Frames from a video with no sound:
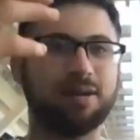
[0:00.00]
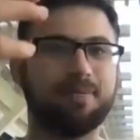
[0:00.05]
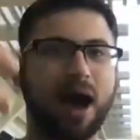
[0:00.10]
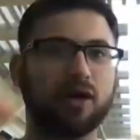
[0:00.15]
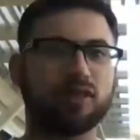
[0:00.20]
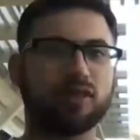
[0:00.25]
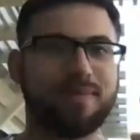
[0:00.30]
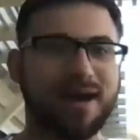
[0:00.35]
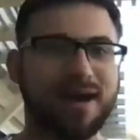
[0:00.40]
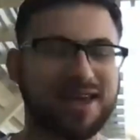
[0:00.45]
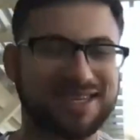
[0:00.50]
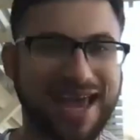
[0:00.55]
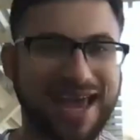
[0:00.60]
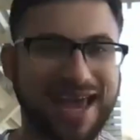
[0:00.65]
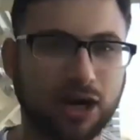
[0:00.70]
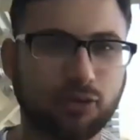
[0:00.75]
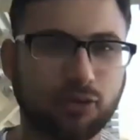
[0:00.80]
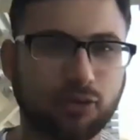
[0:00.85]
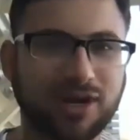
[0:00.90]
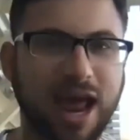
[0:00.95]
and about the
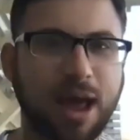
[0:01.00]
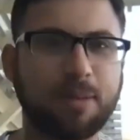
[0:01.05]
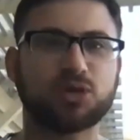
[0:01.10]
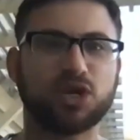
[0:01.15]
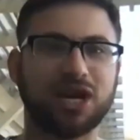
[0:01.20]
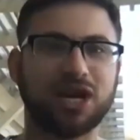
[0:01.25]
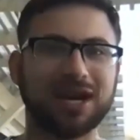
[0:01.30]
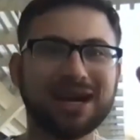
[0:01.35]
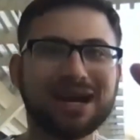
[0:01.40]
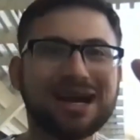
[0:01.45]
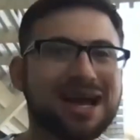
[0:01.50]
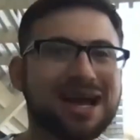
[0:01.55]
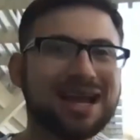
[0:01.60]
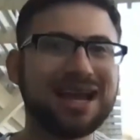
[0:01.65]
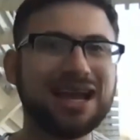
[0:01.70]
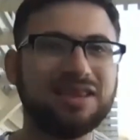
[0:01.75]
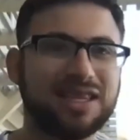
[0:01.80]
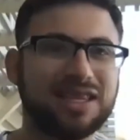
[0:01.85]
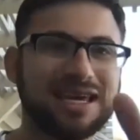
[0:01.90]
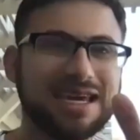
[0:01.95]
messianic redemption.
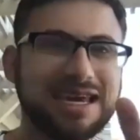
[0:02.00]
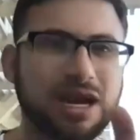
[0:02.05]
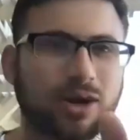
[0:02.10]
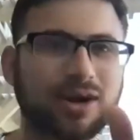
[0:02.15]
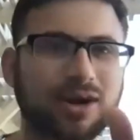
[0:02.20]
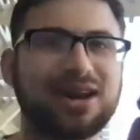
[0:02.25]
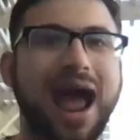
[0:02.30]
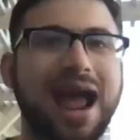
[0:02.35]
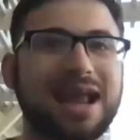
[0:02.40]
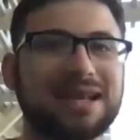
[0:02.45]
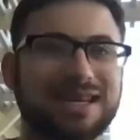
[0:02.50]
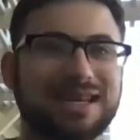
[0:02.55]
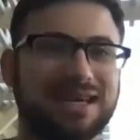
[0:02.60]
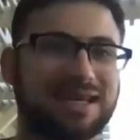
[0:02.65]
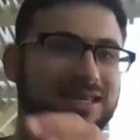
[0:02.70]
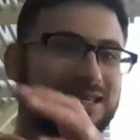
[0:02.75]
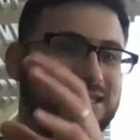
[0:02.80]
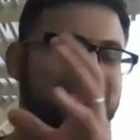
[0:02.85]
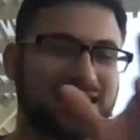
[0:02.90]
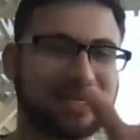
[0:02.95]
In the year
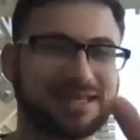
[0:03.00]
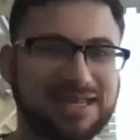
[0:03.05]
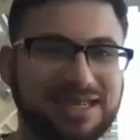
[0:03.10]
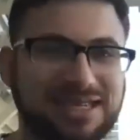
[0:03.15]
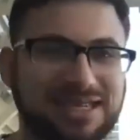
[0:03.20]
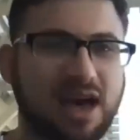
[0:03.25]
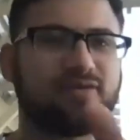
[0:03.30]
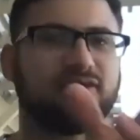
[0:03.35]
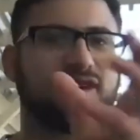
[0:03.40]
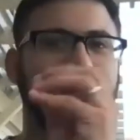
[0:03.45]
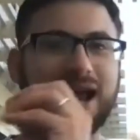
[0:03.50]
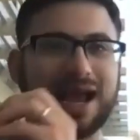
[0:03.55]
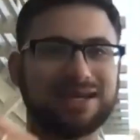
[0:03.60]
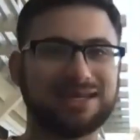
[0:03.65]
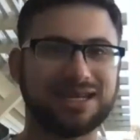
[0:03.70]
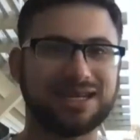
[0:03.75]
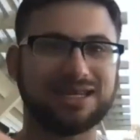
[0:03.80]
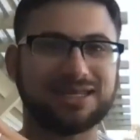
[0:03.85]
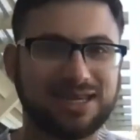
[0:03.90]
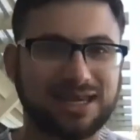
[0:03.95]
1967,
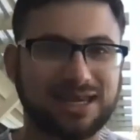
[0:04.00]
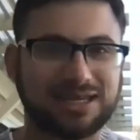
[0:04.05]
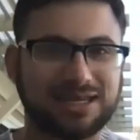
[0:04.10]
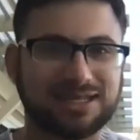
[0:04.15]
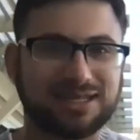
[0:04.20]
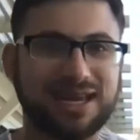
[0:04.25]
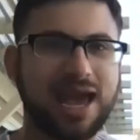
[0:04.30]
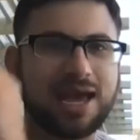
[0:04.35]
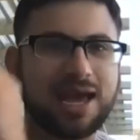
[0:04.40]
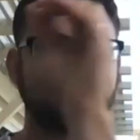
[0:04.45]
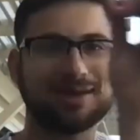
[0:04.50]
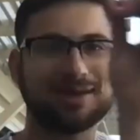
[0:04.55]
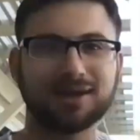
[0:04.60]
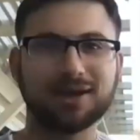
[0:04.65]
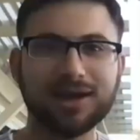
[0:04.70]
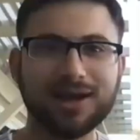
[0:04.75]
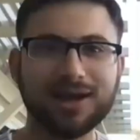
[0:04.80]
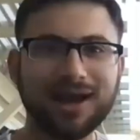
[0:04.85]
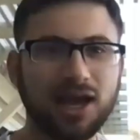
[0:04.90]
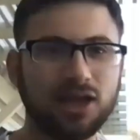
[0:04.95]
1968,
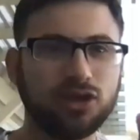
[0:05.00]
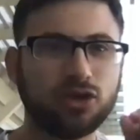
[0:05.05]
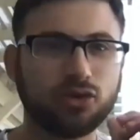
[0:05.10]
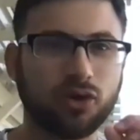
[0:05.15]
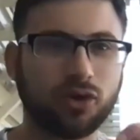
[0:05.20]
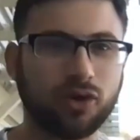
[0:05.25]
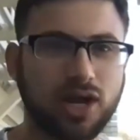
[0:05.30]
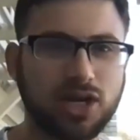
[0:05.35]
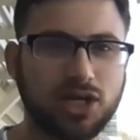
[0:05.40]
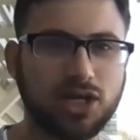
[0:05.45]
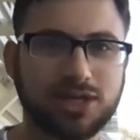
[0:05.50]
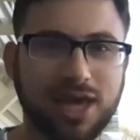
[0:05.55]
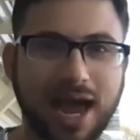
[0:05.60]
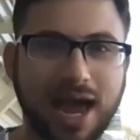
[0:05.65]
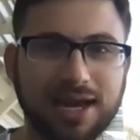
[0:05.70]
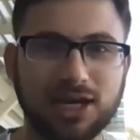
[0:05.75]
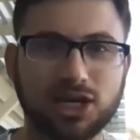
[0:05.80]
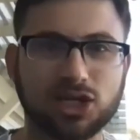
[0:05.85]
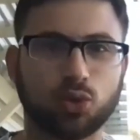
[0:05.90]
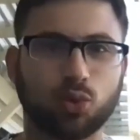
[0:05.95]
in the religious
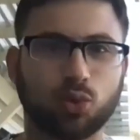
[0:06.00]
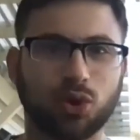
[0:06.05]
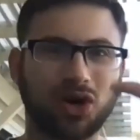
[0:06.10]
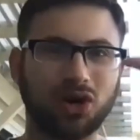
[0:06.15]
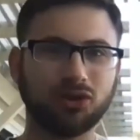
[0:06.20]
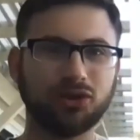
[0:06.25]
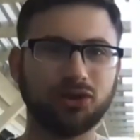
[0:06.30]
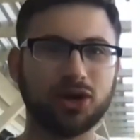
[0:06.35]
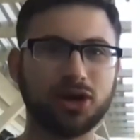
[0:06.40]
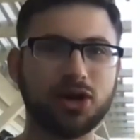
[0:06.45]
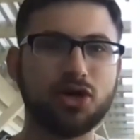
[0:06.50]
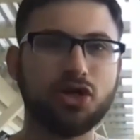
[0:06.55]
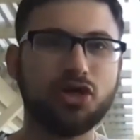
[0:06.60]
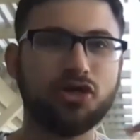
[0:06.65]
Zionist world,